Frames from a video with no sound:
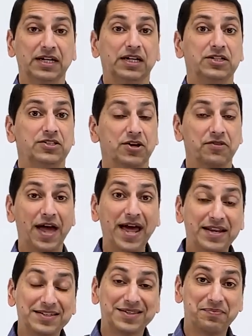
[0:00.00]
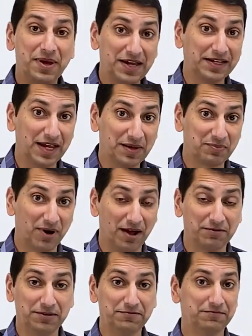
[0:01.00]
So that is the pancake
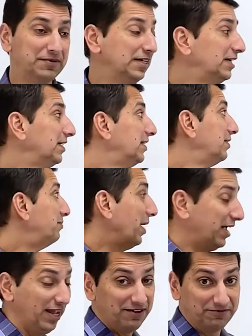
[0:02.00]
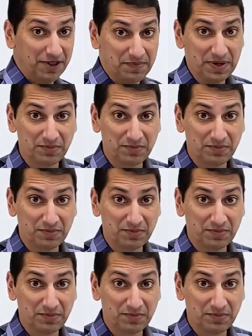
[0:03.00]
flipping